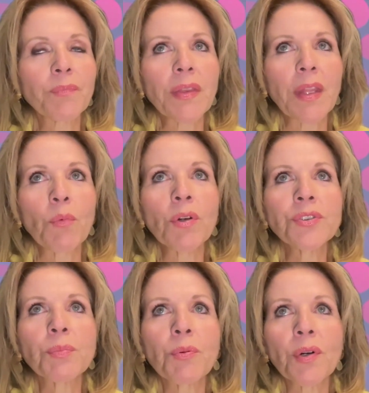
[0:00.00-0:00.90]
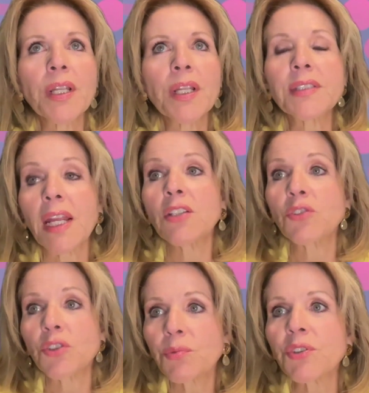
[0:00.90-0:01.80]
They were supporting
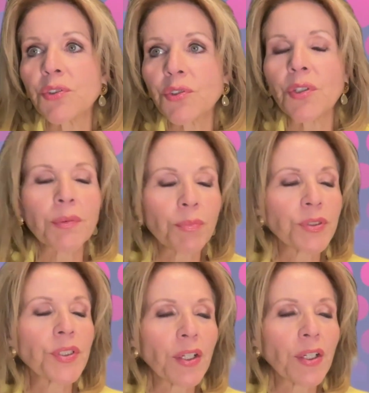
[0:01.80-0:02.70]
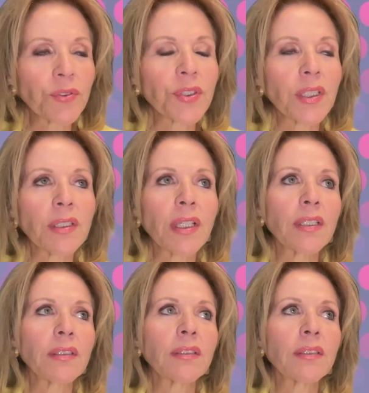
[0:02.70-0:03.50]
stages, which is good, presenters, and